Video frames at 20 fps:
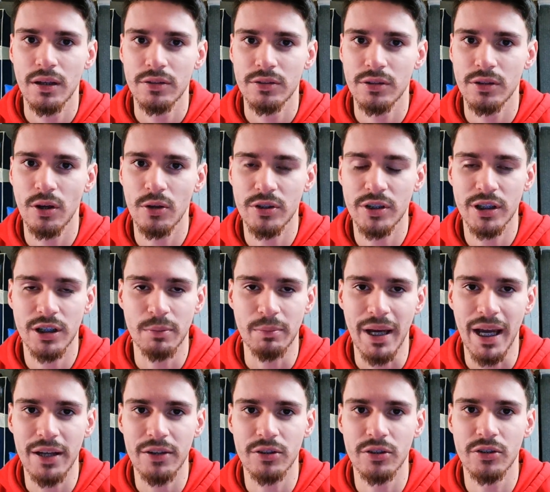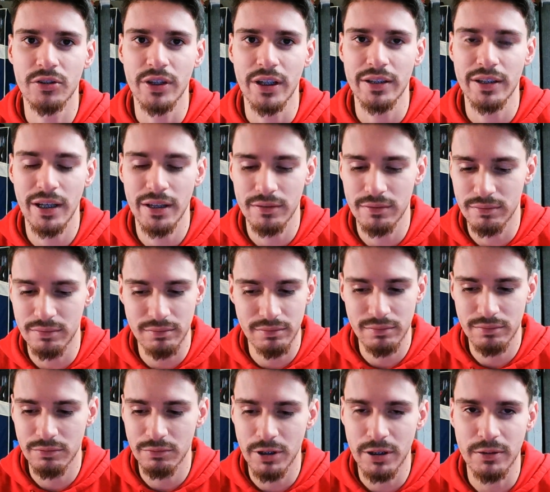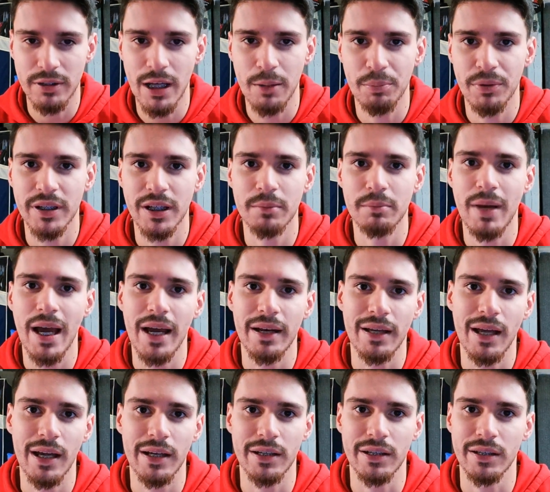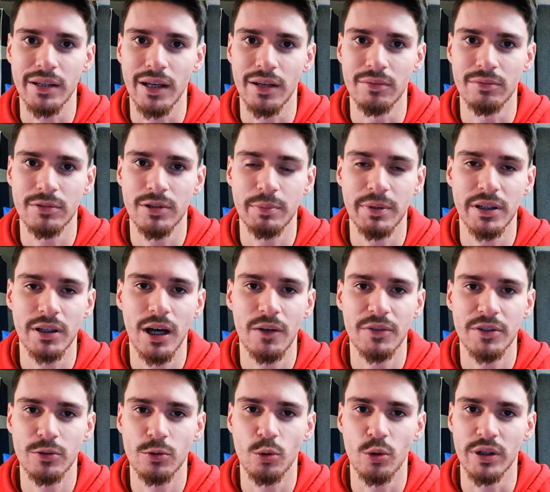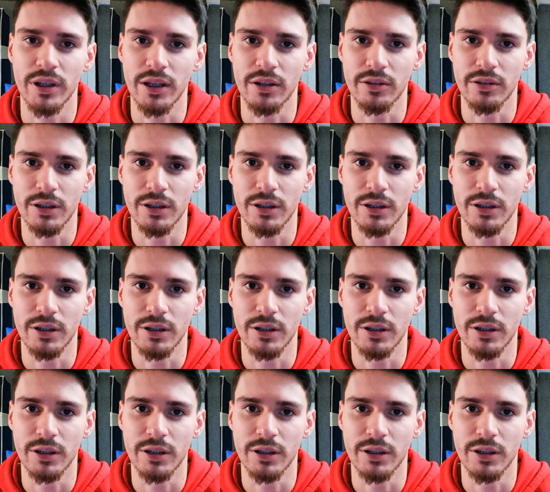to go to the Commanders, and then they bring in Matt Nagy again to be the offensive coordinator.